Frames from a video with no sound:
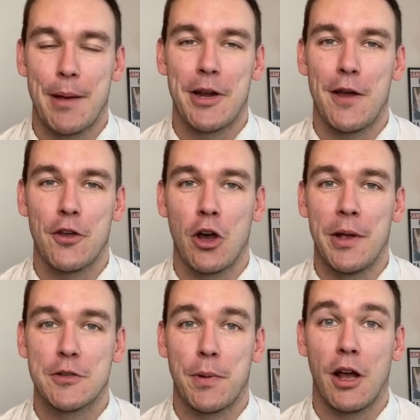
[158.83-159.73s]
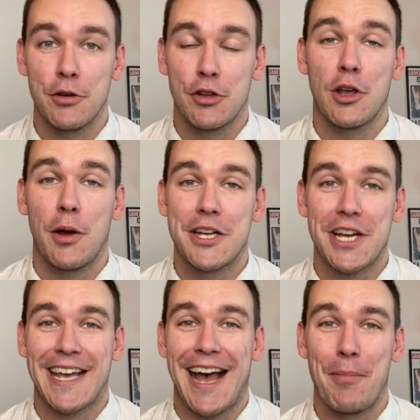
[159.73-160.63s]
Let me know in the comments below. Do go and
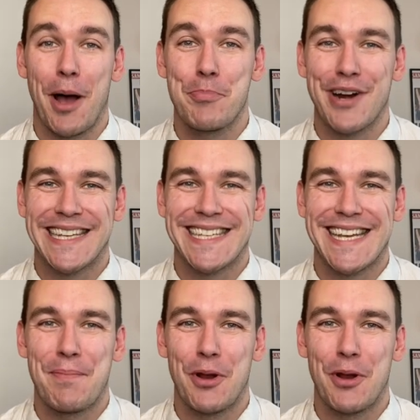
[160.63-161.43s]
check out my Brexiteer